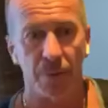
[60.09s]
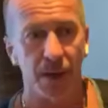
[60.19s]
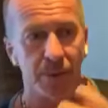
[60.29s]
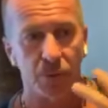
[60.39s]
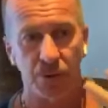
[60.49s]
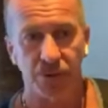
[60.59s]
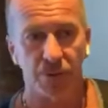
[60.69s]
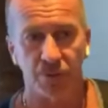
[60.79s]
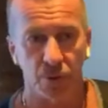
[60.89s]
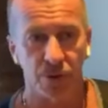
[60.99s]
maybe with
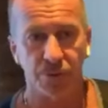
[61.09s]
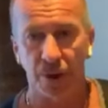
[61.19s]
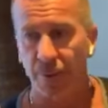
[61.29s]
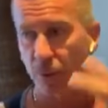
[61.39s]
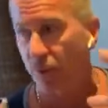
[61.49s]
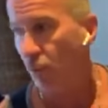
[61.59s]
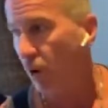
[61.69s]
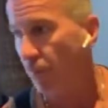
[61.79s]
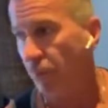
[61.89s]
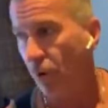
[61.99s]
some voice, maybe with a
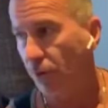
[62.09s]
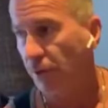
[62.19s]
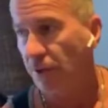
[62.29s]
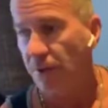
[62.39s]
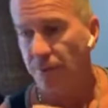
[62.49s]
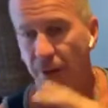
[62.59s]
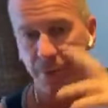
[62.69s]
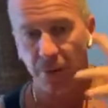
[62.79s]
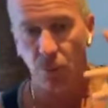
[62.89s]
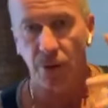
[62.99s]
whiteboard,
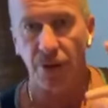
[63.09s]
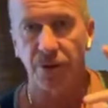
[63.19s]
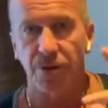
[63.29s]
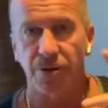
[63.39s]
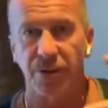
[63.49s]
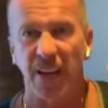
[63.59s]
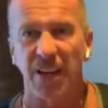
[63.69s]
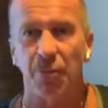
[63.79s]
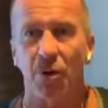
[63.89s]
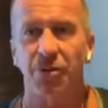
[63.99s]
maybe with just
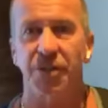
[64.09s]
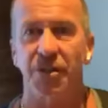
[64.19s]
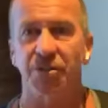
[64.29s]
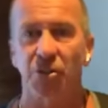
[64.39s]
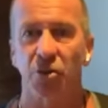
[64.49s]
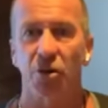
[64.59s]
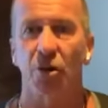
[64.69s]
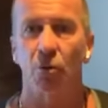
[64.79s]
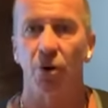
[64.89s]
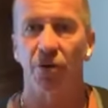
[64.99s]
any process that you
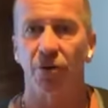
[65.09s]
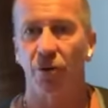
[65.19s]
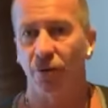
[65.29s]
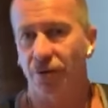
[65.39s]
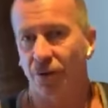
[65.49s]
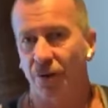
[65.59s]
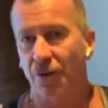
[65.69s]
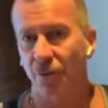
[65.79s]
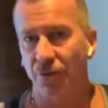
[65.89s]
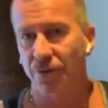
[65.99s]
can work through. And
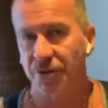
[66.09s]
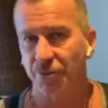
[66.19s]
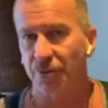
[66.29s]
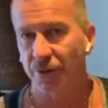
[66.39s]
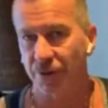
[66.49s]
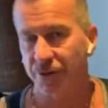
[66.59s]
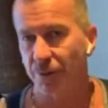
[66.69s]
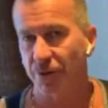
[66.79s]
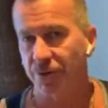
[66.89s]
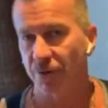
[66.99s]
the
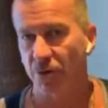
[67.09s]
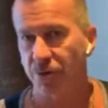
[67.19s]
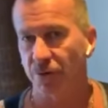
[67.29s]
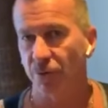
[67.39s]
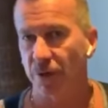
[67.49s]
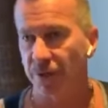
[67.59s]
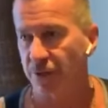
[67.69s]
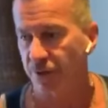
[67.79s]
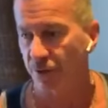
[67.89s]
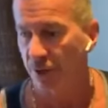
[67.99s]
simplest version really
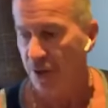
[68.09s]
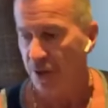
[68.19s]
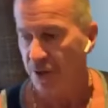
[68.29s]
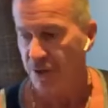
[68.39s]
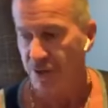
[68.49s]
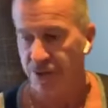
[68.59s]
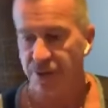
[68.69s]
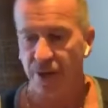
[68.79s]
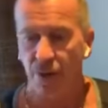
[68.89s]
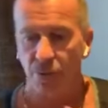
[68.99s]
is to
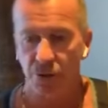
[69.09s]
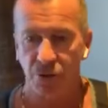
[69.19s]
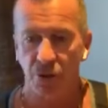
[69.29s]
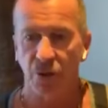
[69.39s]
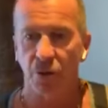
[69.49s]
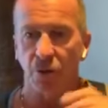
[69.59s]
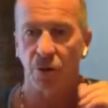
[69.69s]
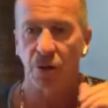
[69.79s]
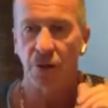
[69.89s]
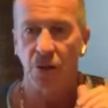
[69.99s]
sit down with a
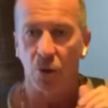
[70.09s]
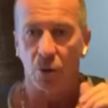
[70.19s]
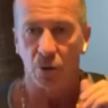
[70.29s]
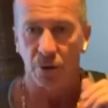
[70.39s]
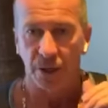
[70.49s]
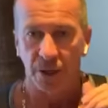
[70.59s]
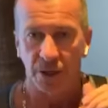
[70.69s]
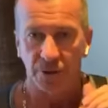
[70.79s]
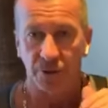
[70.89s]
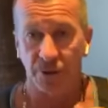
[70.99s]
journal
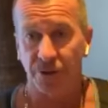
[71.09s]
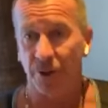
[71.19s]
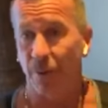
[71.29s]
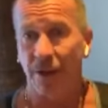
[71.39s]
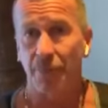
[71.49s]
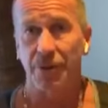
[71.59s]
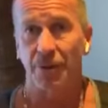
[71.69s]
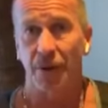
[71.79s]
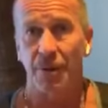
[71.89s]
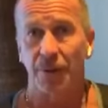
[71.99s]
or just a blank piece
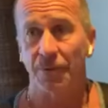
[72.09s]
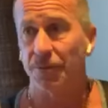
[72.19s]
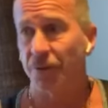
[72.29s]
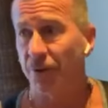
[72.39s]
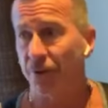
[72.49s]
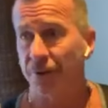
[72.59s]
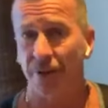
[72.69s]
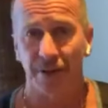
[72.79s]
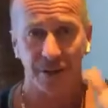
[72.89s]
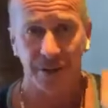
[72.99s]
of paper.
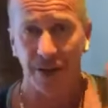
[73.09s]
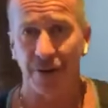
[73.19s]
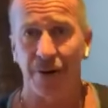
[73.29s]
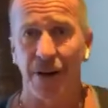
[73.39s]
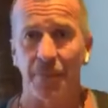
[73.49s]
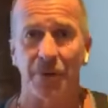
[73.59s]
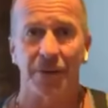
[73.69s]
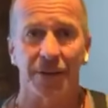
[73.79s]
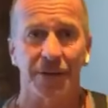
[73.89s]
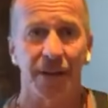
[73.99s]
Get it down on a
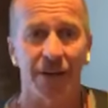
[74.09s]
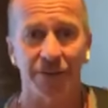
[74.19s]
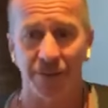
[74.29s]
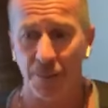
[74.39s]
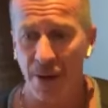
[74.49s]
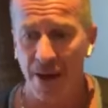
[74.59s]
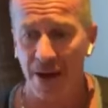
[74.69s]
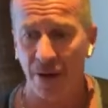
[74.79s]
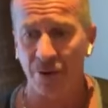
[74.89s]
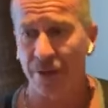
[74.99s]
napkin, get it down
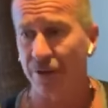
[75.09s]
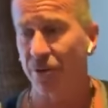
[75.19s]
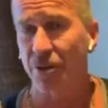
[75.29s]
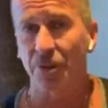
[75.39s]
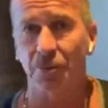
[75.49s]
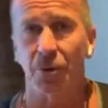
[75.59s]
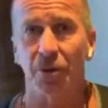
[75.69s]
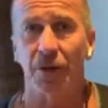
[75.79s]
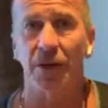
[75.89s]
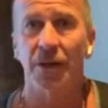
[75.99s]
somehow, get it on your
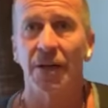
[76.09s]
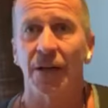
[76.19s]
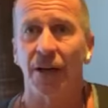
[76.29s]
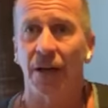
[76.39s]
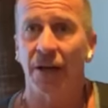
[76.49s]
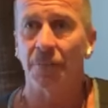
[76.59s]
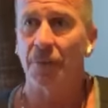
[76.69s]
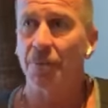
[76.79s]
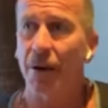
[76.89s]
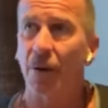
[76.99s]
computer,
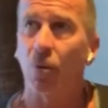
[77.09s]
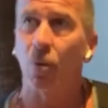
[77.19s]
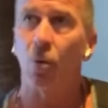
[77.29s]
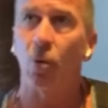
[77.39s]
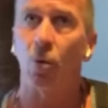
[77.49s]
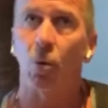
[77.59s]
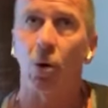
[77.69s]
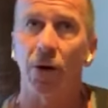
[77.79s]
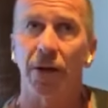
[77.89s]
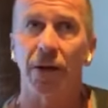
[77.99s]
but
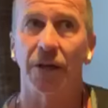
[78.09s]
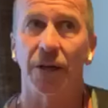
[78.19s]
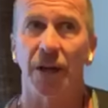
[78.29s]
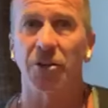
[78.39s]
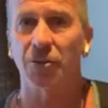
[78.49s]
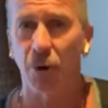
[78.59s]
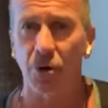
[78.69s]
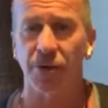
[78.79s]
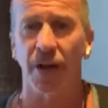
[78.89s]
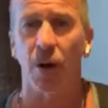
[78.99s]
work and just
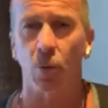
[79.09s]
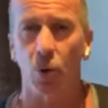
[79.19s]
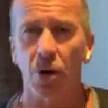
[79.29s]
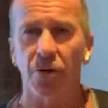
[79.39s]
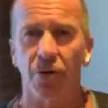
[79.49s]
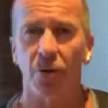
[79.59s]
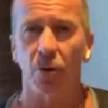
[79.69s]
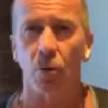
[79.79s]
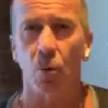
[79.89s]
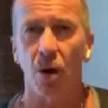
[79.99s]
purge it out. Work
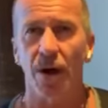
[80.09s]
through